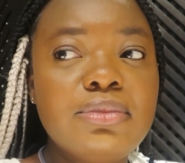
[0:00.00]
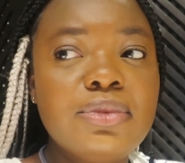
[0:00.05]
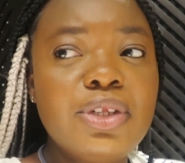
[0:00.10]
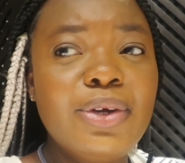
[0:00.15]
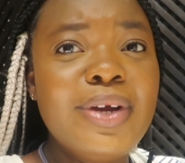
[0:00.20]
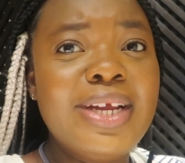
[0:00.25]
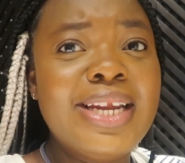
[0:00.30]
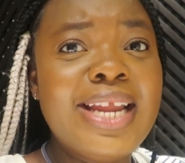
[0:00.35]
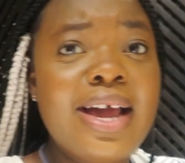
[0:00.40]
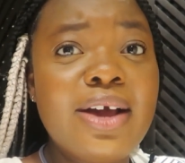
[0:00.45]

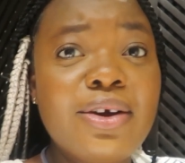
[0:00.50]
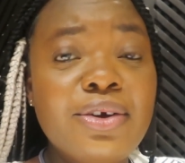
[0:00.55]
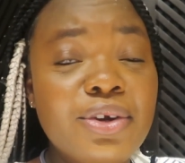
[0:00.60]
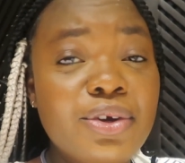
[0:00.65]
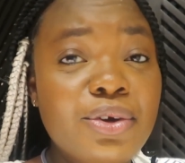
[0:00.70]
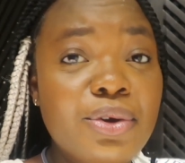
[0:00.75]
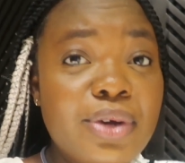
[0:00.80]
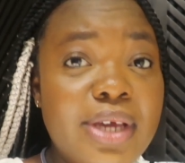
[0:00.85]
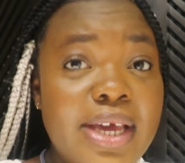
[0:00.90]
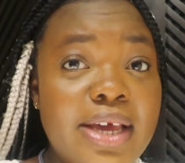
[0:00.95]
Girl and i are
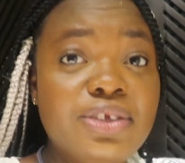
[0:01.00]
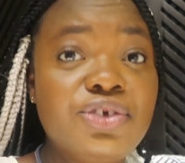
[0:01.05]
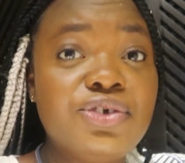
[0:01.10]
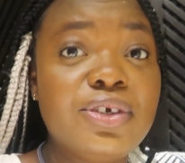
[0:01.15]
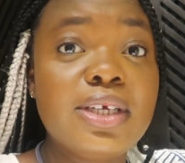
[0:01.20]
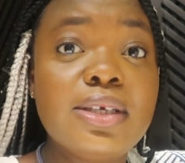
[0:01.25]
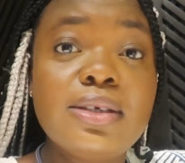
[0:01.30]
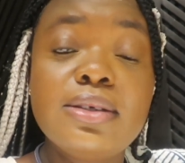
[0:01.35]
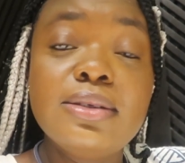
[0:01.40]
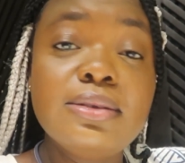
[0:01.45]
gonna go get a
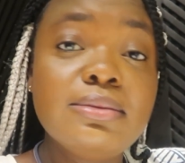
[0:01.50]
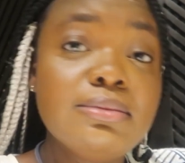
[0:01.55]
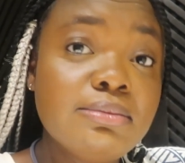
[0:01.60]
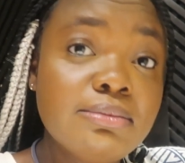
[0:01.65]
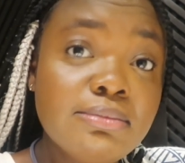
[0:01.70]
drink